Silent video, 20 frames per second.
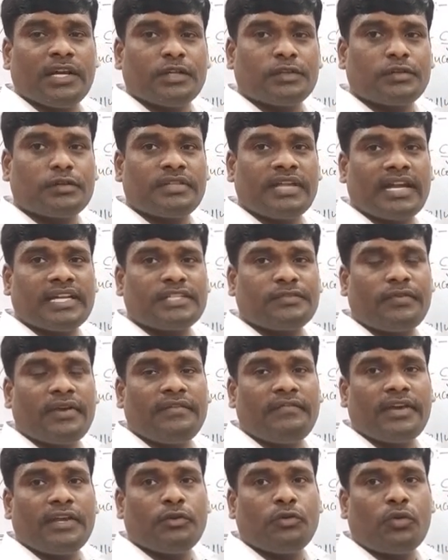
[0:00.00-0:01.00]
So that's
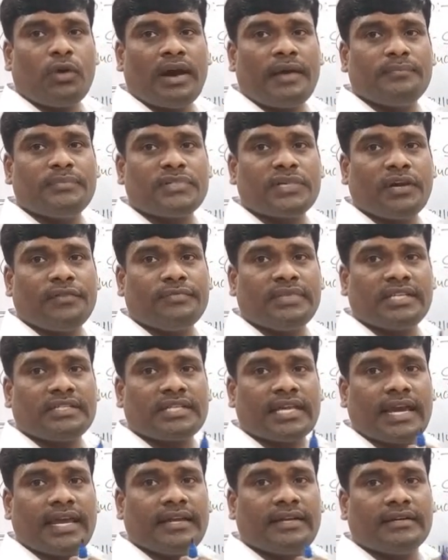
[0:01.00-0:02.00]
why when you observe the
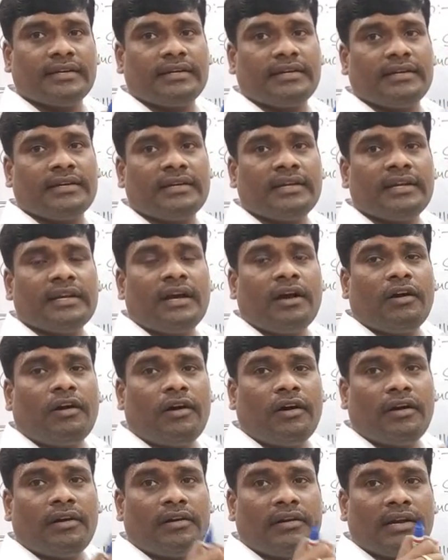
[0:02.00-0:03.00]
tiger
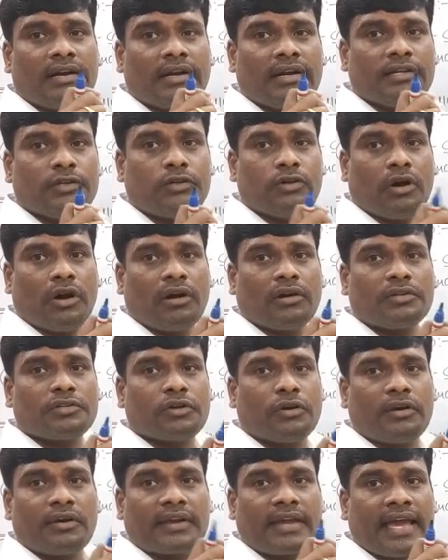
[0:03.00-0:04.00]
or dog
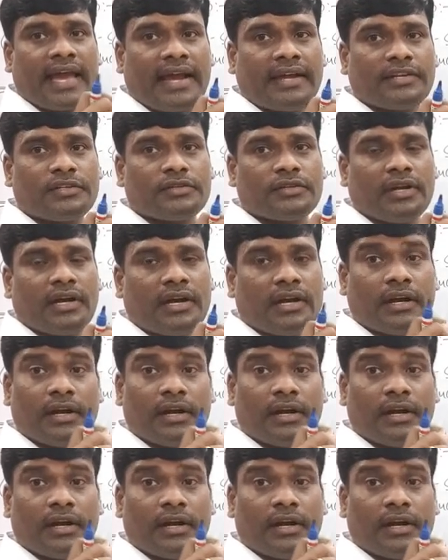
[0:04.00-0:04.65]
or cat,